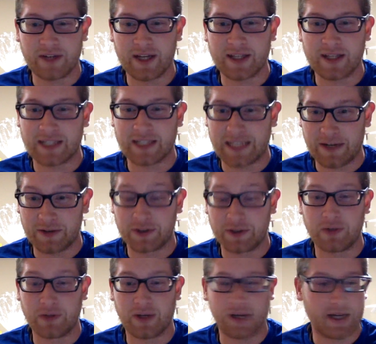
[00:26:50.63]
I got to say shout out
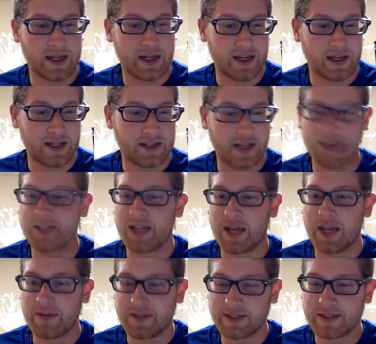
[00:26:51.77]
to Dane
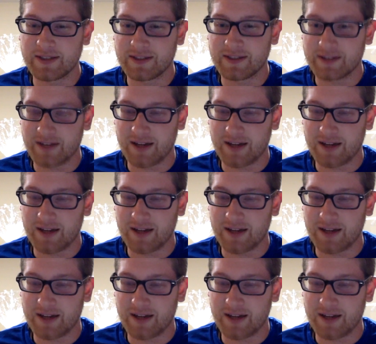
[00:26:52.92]
Davis.